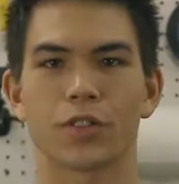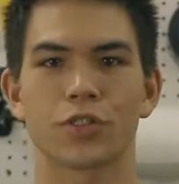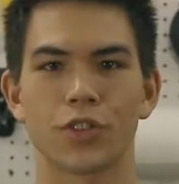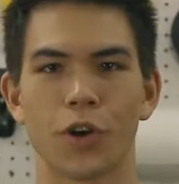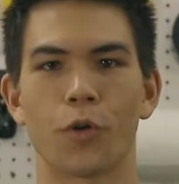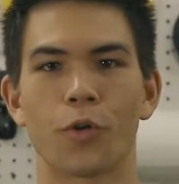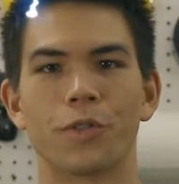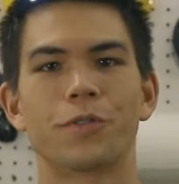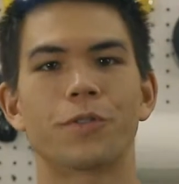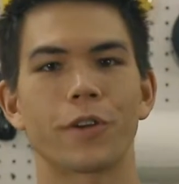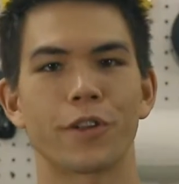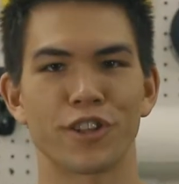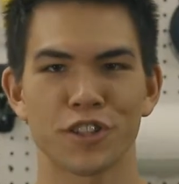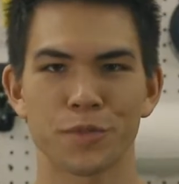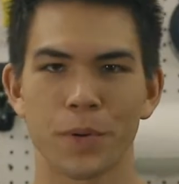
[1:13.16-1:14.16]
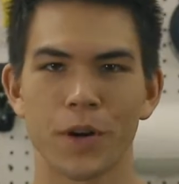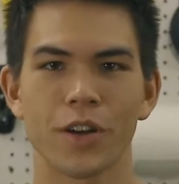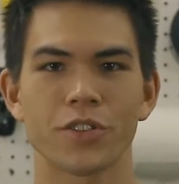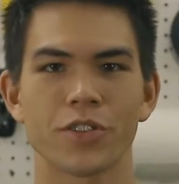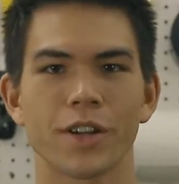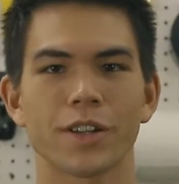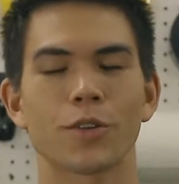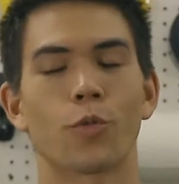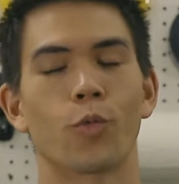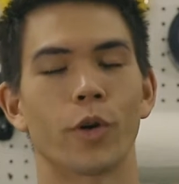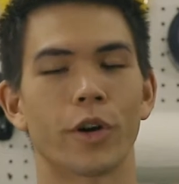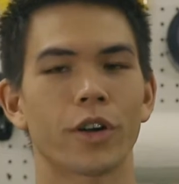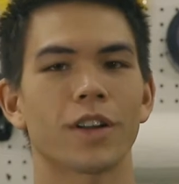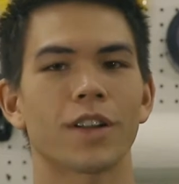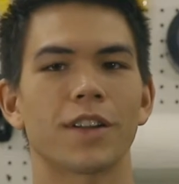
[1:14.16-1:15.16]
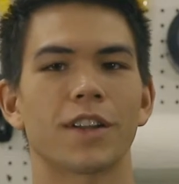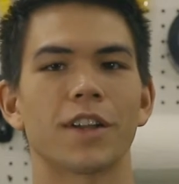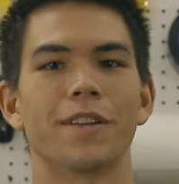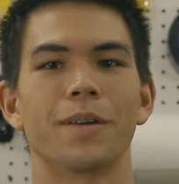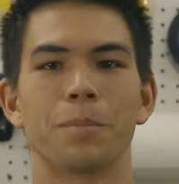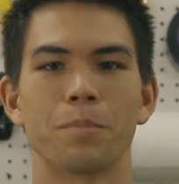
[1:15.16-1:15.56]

So, for this project, we're gonna need